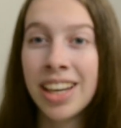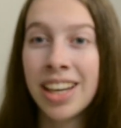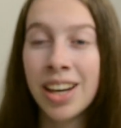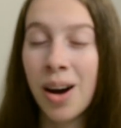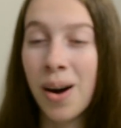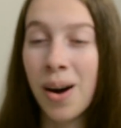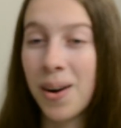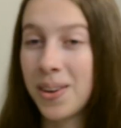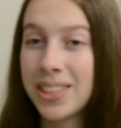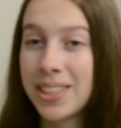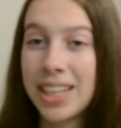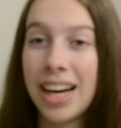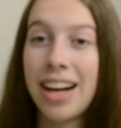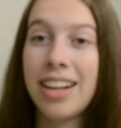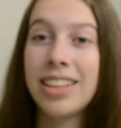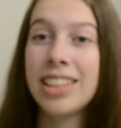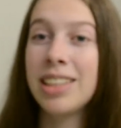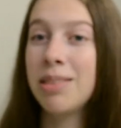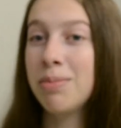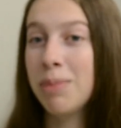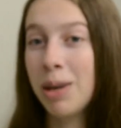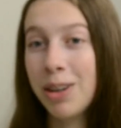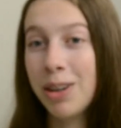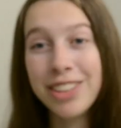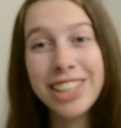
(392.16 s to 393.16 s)
hotel
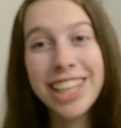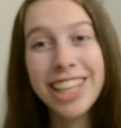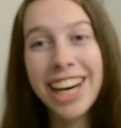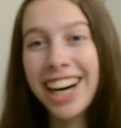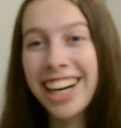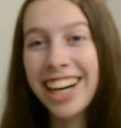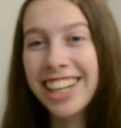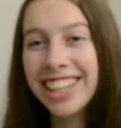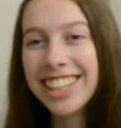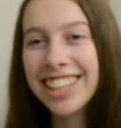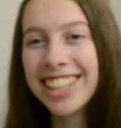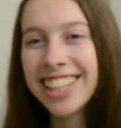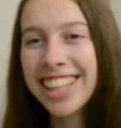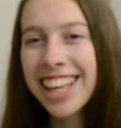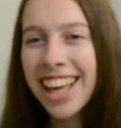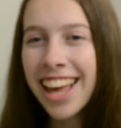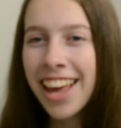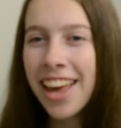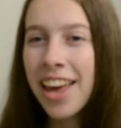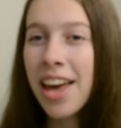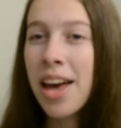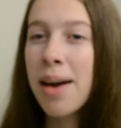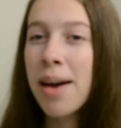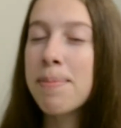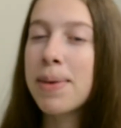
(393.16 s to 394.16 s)
and motel.
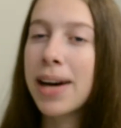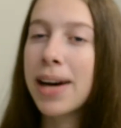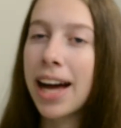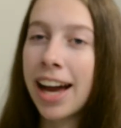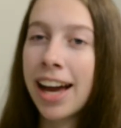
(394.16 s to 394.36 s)
But I